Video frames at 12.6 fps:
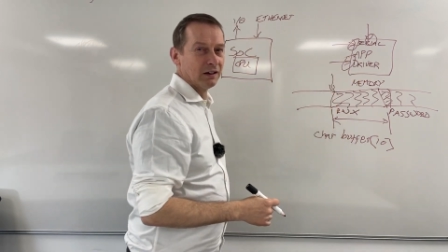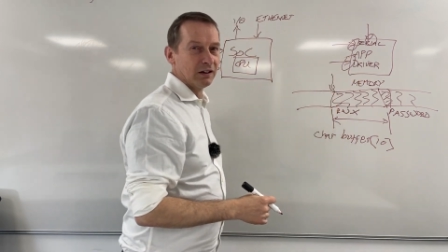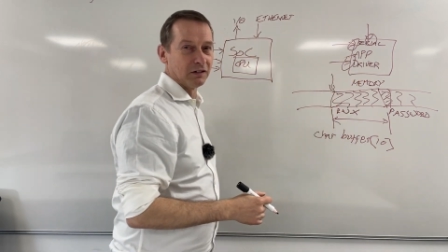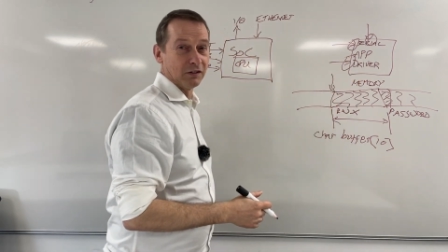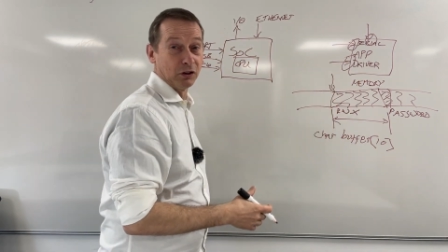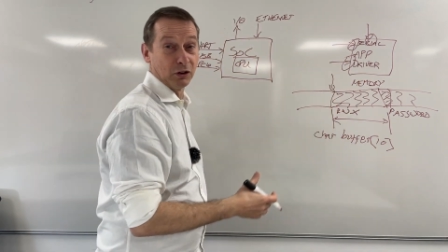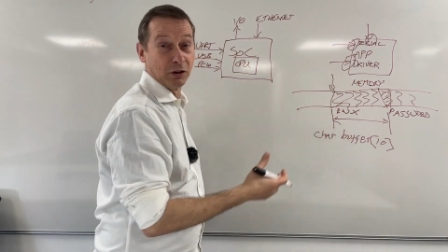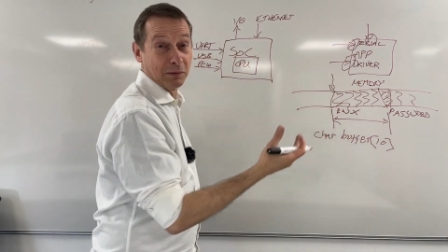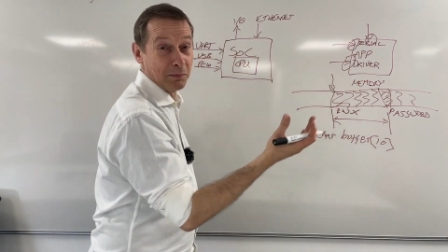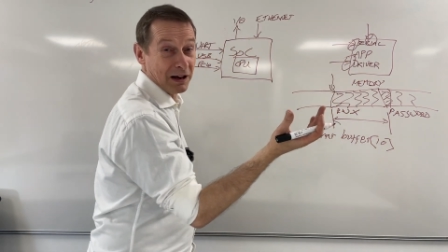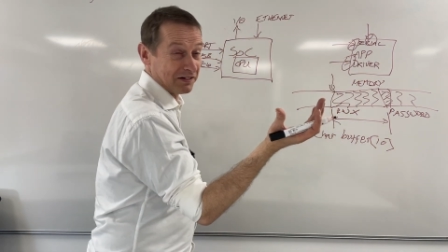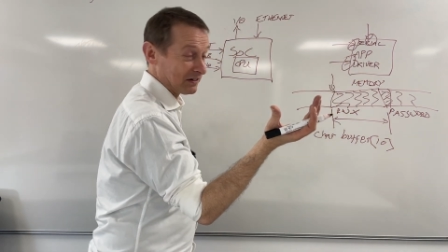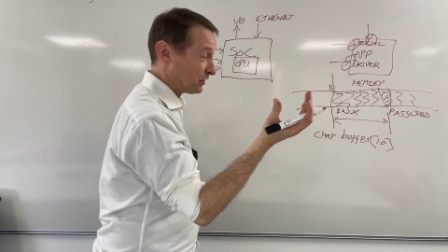So if you're doing
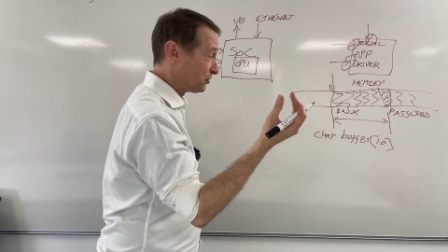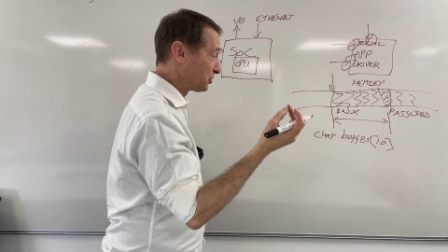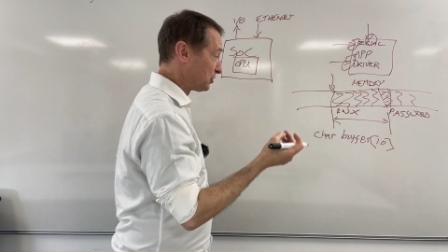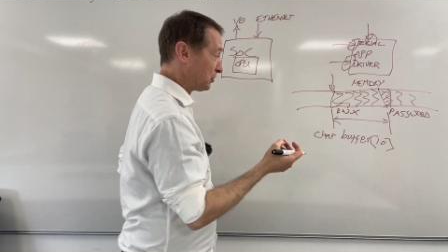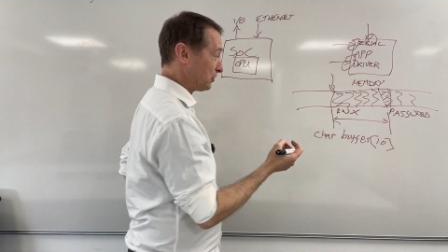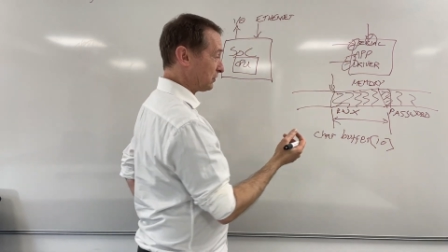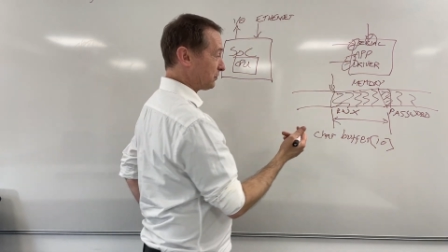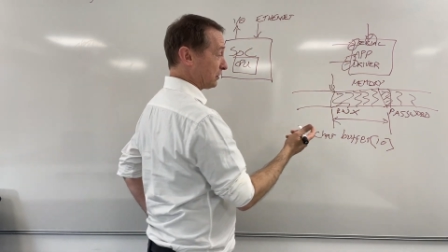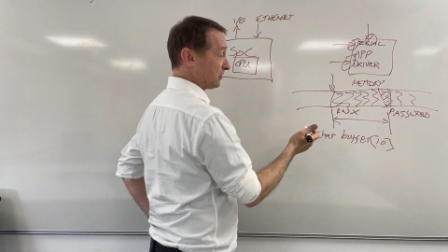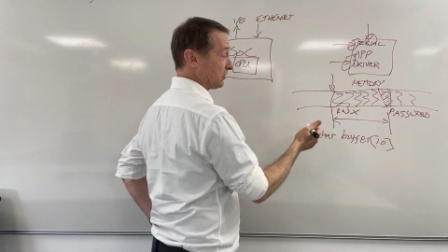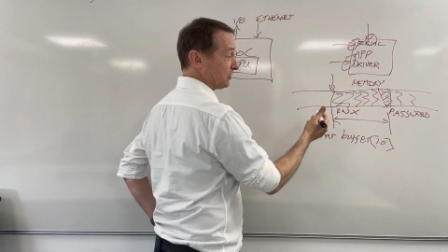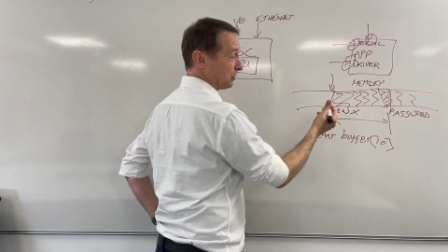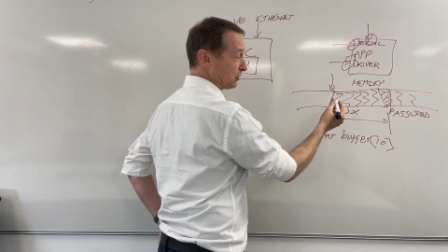message queues, for
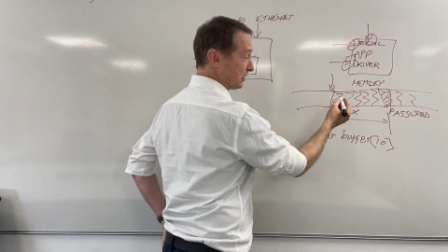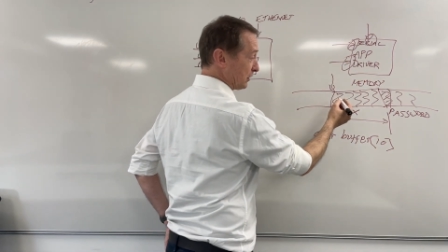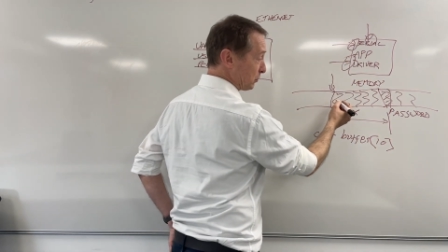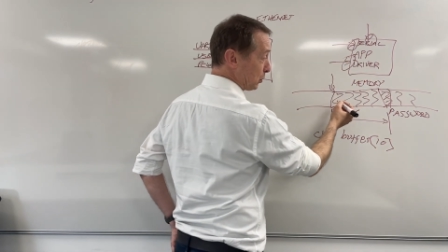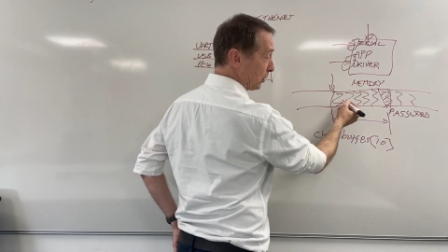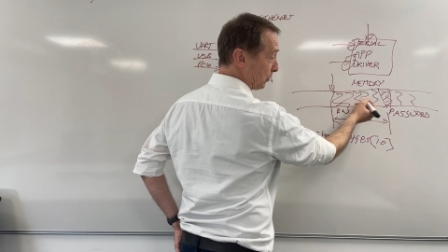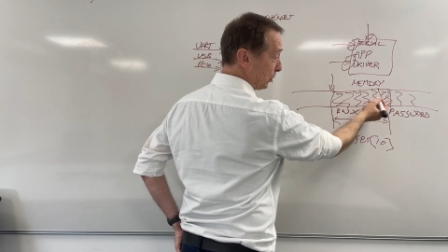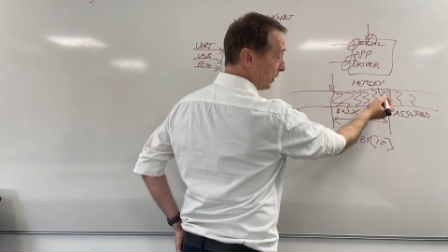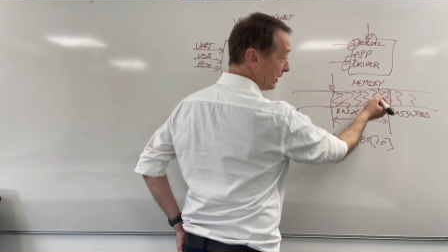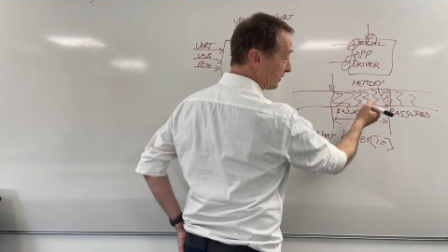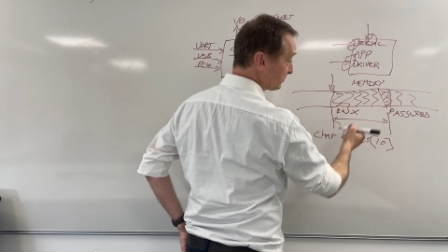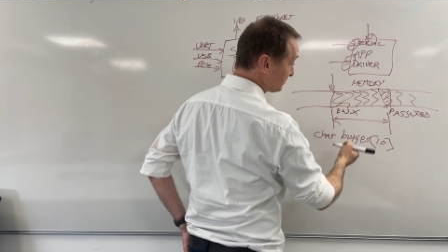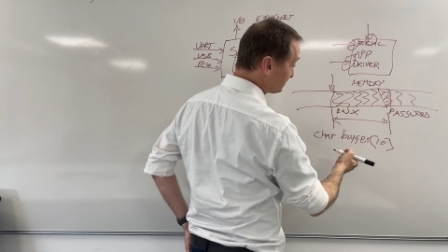instance, you could have one way